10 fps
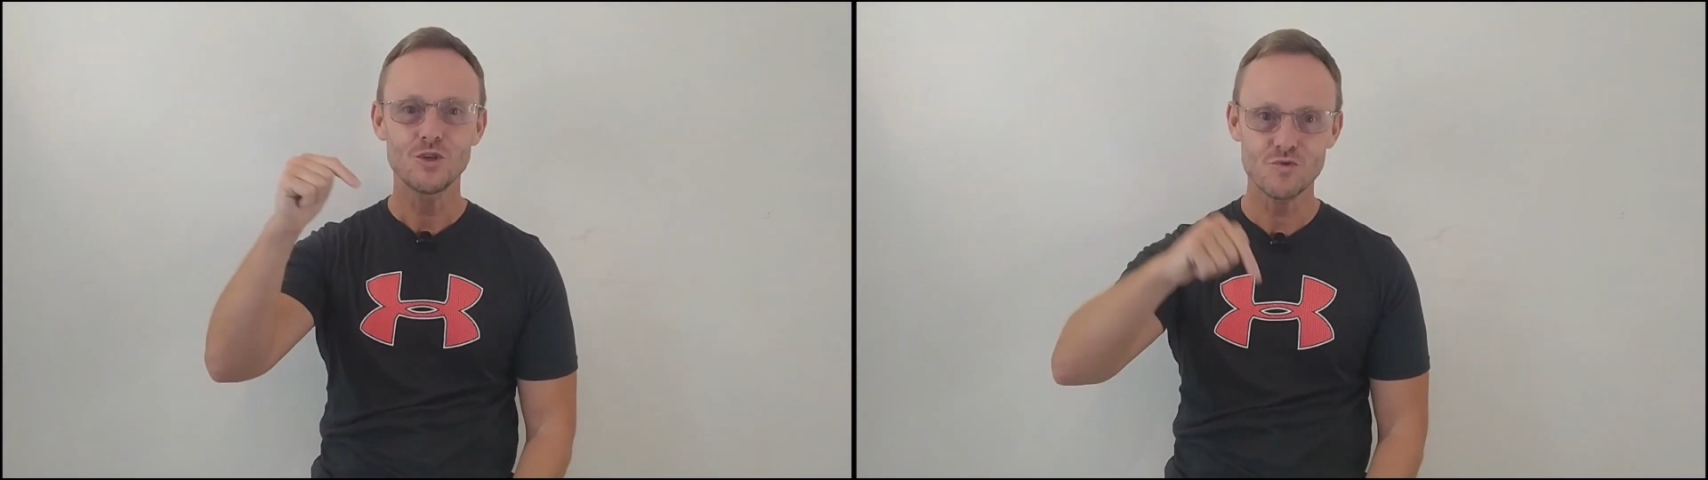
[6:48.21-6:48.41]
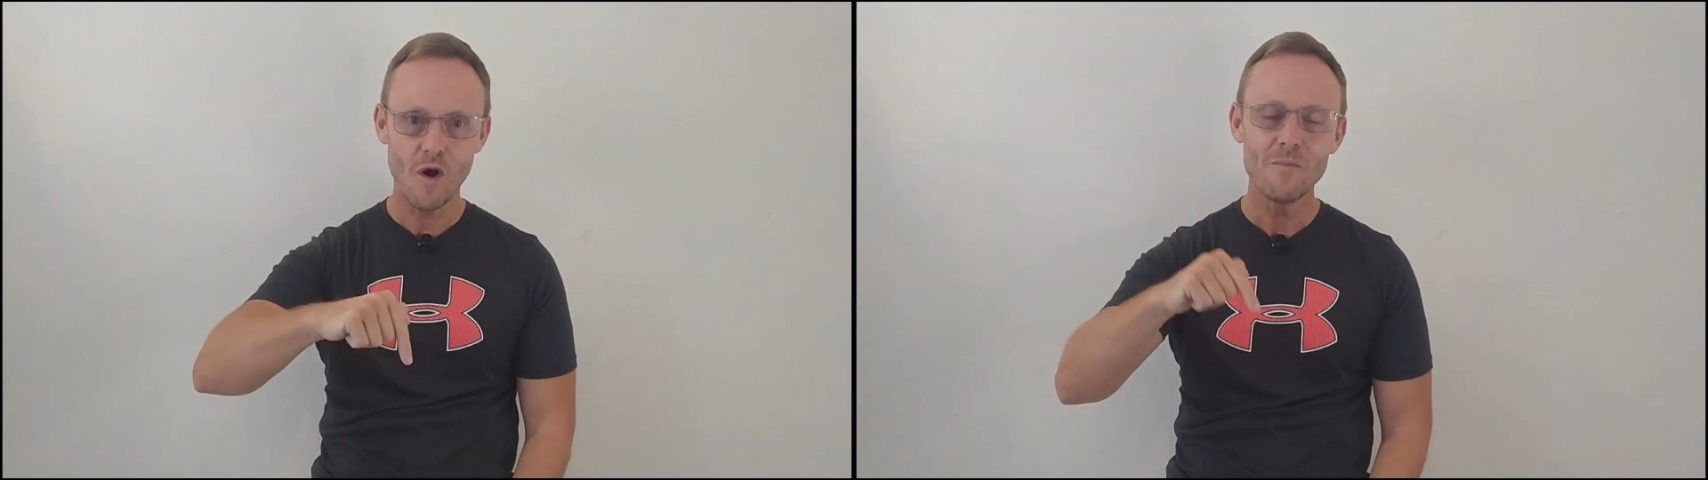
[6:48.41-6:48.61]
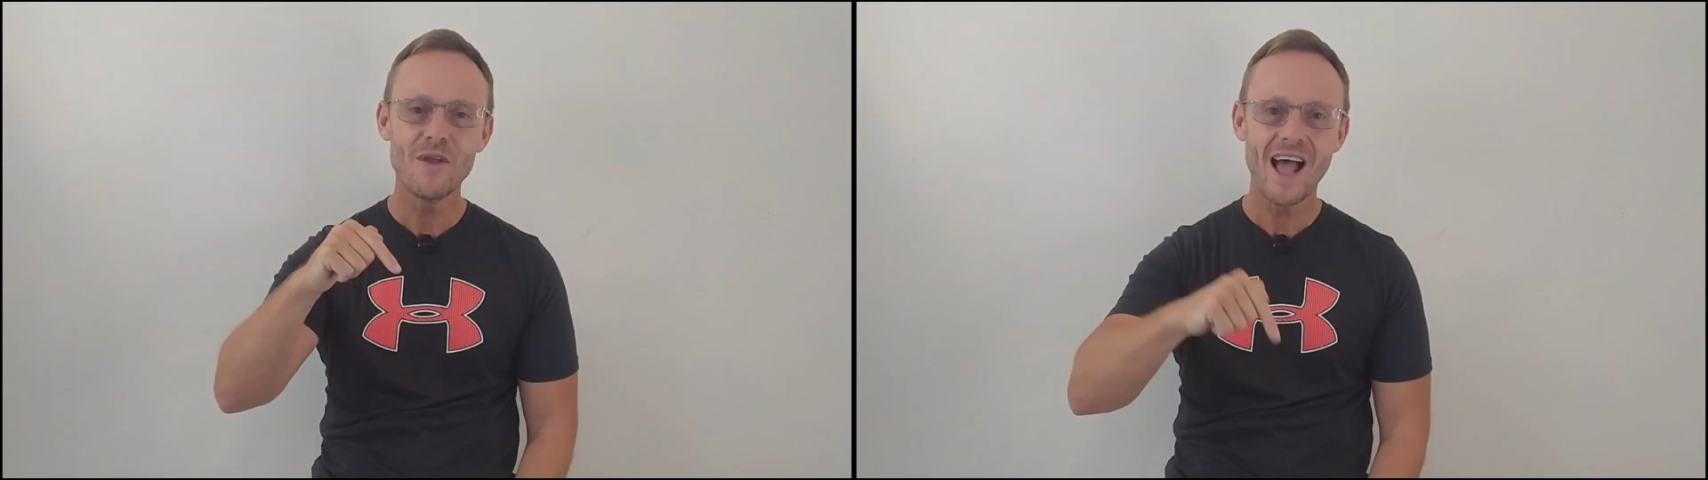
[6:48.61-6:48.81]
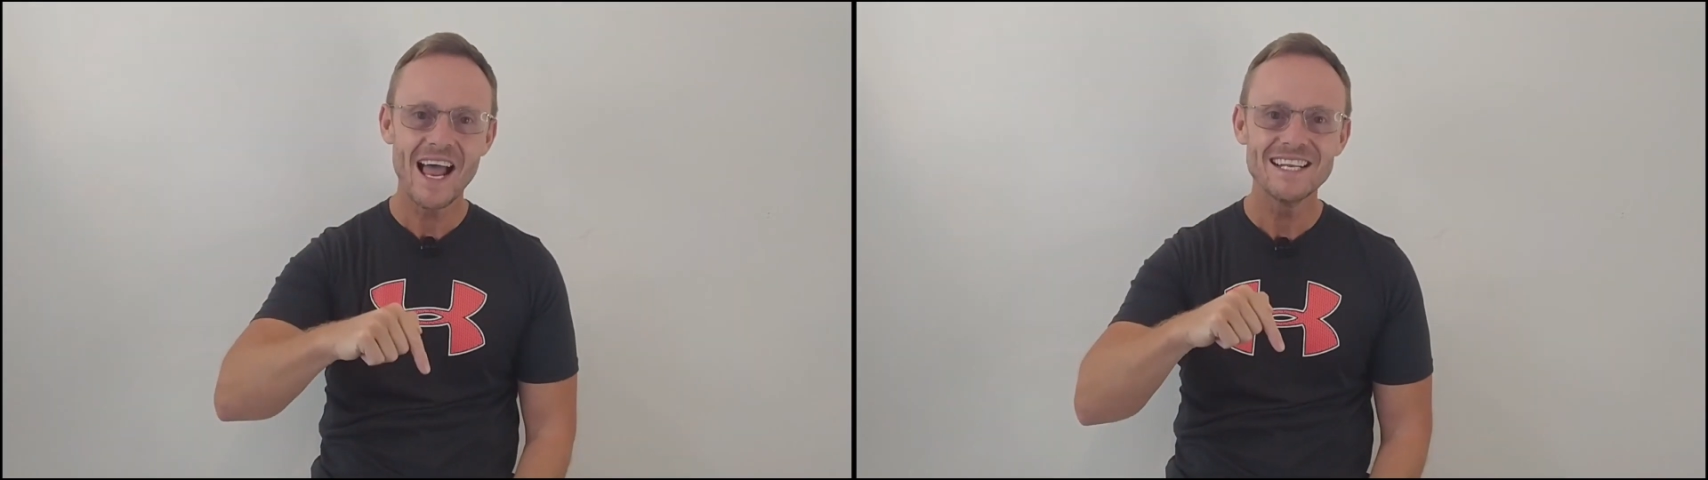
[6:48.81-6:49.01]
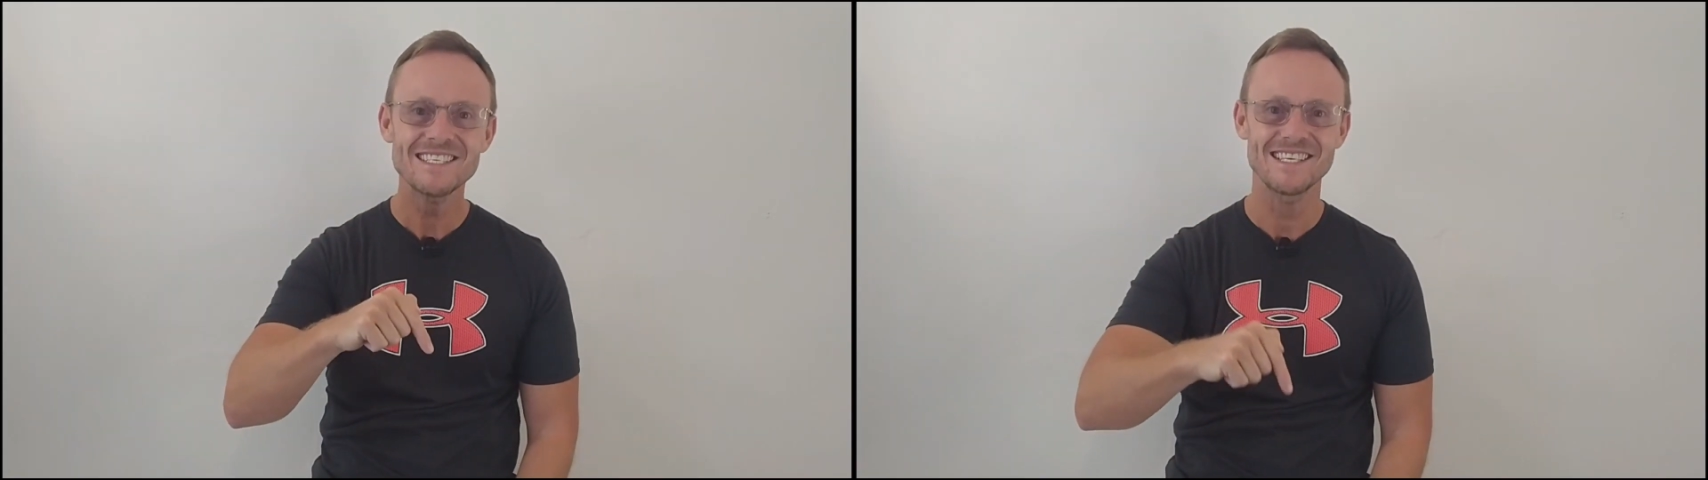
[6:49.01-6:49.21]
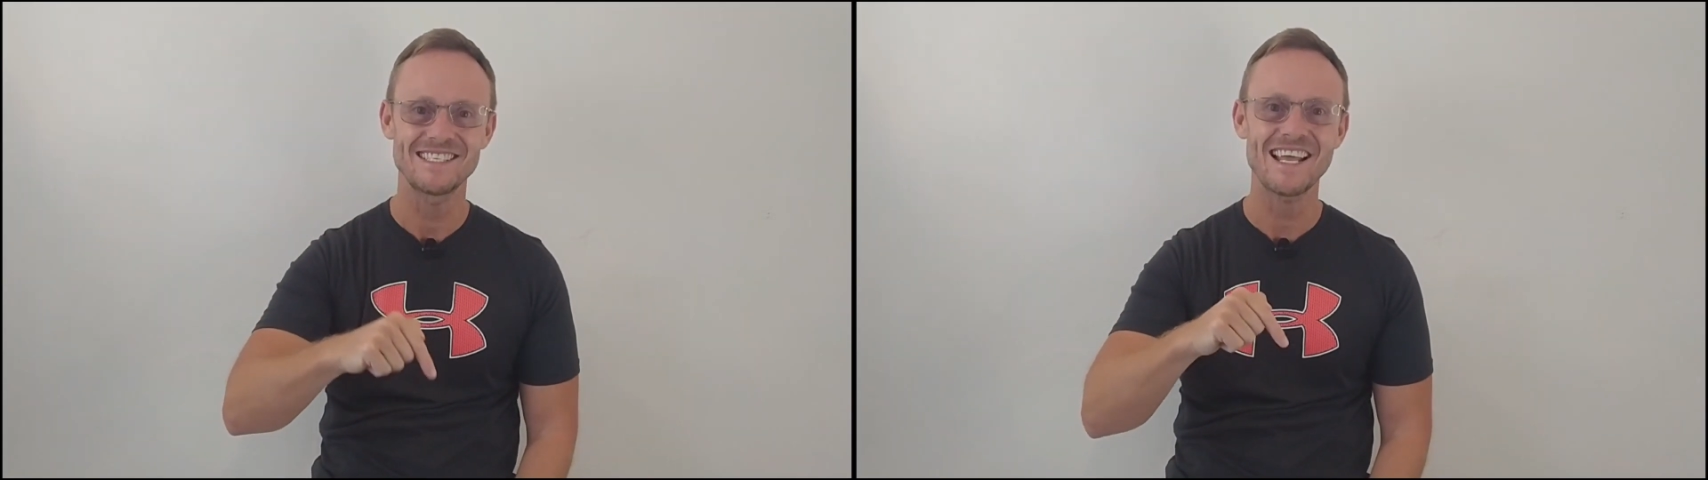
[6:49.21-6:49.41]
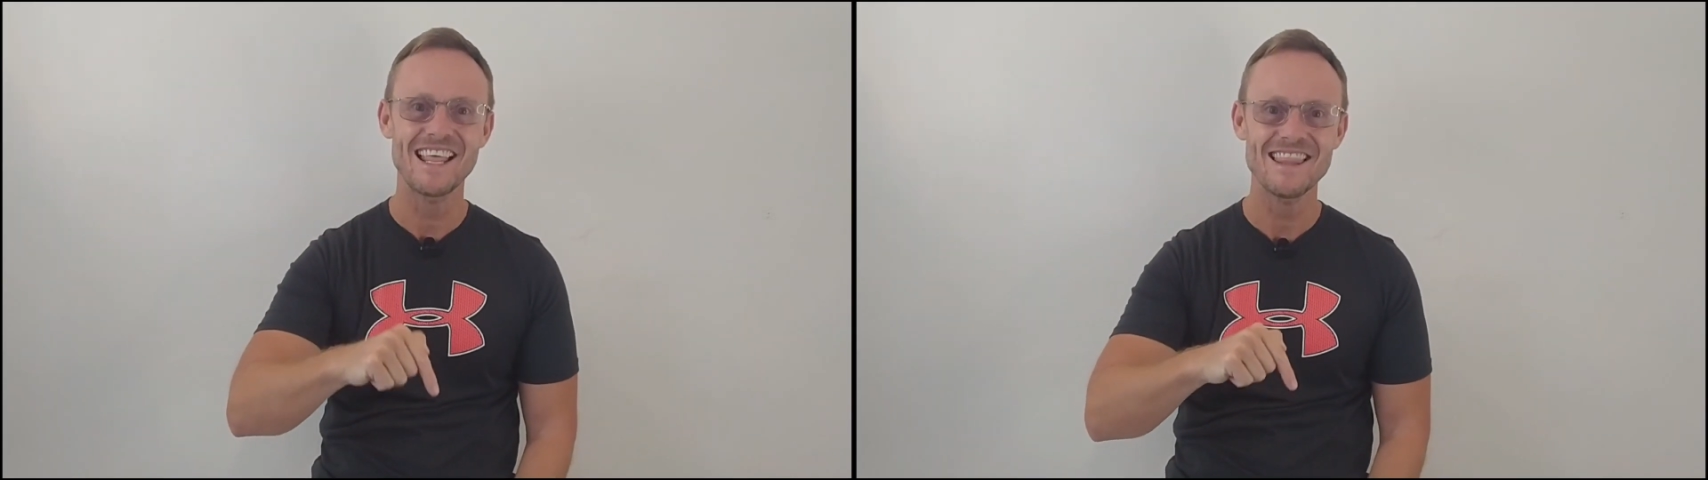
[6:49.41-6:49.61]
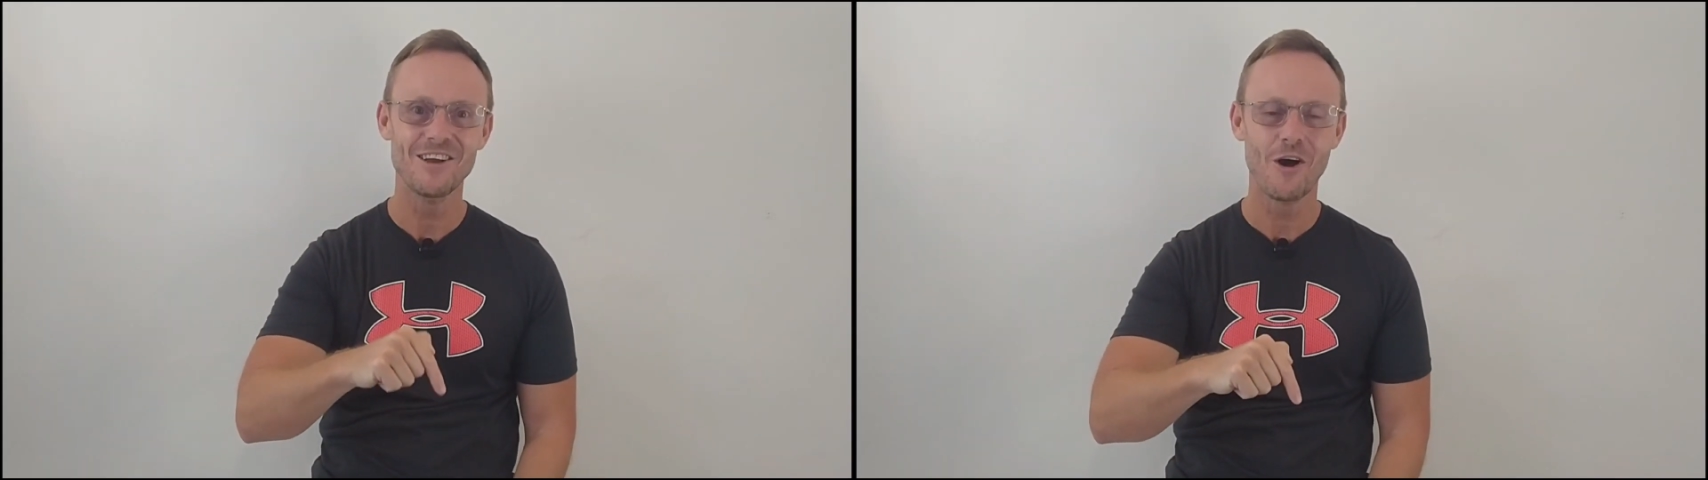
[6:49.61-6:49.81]
drop your answers
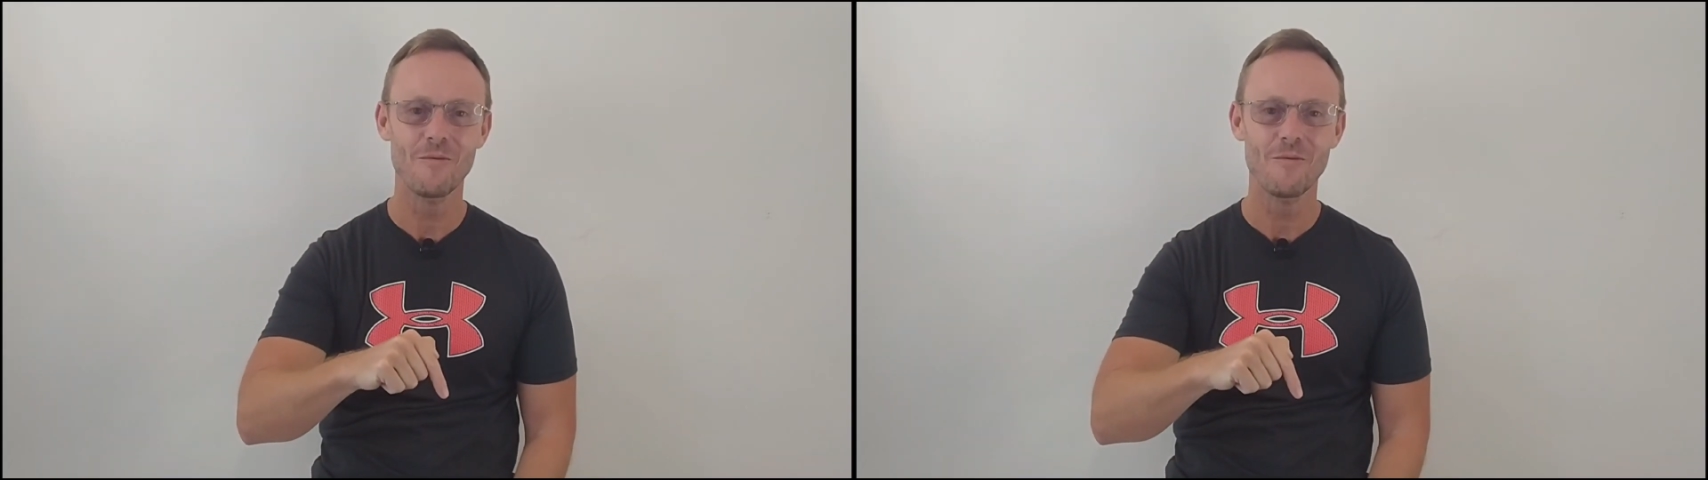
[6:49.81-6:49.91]
in the